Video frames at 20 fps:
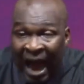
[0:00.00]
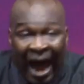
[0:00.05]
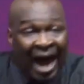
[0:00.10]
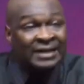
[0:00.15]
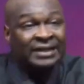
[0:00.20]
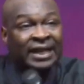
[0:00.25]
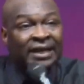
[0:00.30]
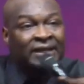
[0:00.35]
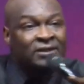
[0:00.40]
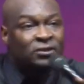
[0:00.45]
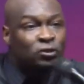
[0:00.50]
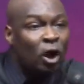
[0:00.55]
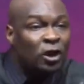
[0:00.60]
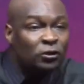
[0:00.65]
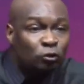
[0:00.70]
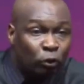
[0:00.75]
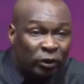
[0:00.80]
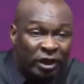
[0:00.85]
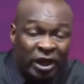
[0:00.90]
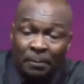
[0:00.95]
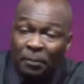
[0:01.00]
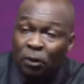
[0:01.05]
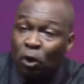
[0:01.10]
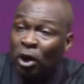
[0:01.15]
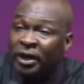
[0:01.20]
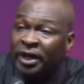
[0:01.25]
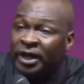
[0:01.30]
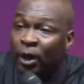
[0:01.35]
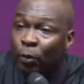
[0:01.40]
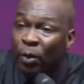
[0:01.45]
And the results will keep
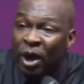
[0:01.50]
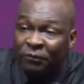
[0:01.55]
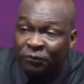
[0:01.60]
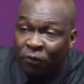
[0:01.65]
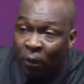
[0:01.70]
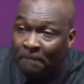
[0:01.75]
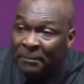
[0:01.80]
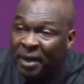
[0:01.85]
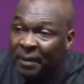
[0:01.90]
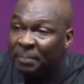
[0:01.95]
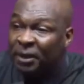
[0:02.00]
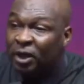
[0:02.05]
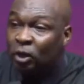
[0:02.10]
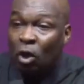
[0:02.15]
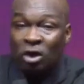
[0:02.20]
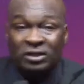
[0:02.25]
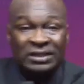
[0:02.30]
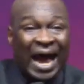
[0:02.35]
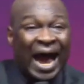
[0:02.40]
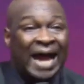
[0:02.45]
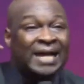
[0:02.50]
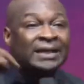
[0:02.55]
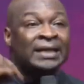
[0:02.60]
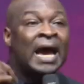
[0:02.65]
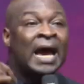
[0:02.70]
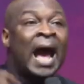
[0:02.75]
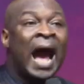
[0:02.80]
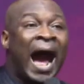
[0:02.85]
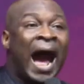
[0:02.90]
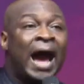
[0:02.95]
running away from me because I,
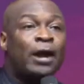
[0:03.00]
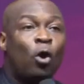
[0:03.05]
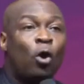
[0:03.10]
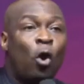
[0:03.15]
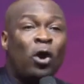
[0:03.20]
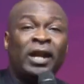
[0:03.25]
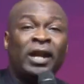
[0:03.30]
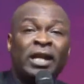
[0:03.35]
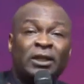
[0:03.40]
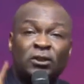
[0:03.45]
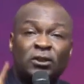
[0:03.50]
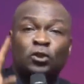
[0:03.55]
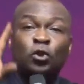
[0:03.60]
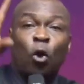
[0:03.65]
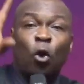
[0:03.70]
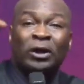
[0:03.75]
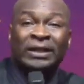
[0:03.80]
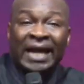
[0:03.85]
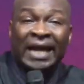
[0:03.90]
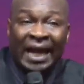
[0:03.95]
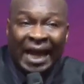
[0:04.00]
I only sold a